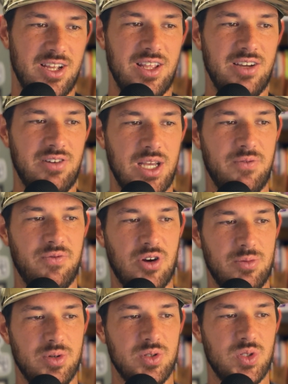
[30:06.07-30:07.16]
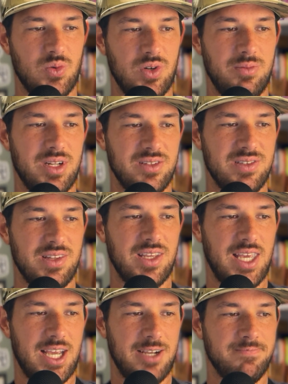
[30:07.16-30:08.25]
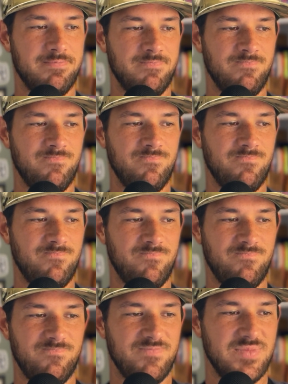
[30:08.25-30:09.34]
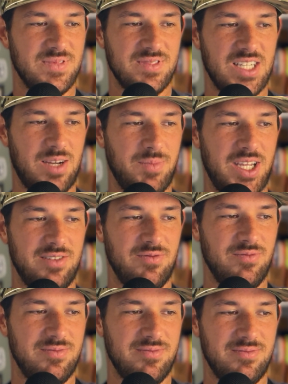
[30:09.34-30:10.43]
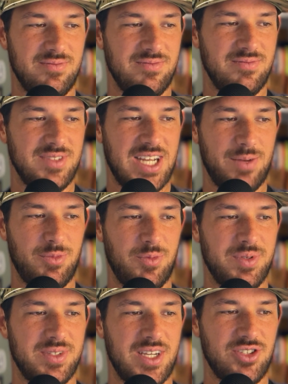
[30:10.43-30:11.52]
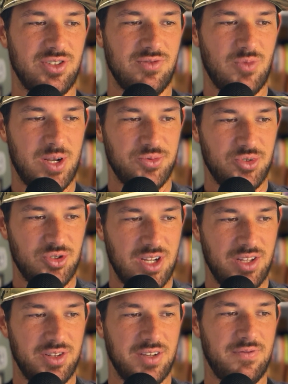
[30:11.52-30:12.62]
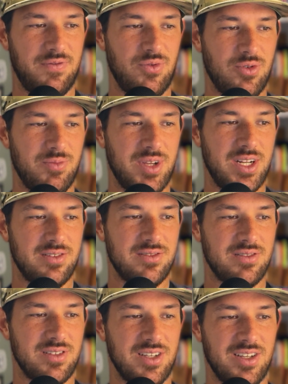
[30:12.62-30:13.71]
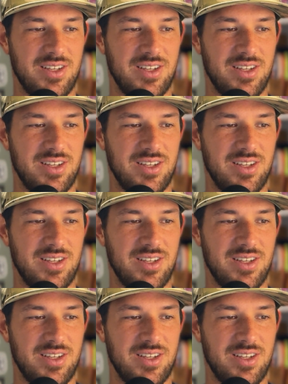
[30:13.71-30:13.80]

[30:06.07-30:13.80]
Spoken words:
They led for almost 20 minutes of the game. I mean, time of possession while trailing 4 minutes.